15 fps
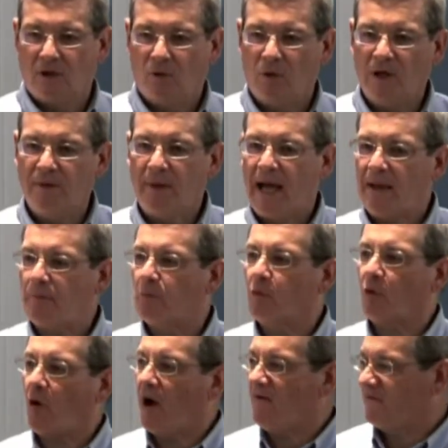What am I
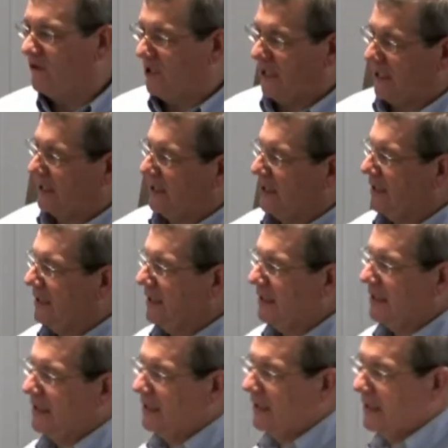profiting
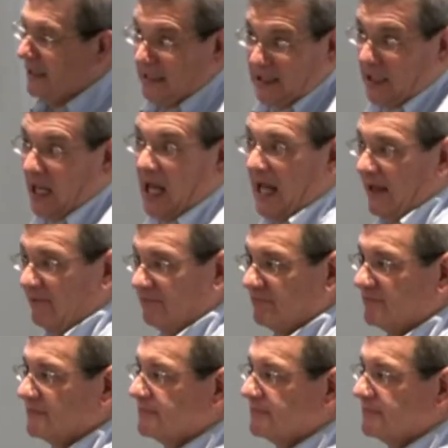in life?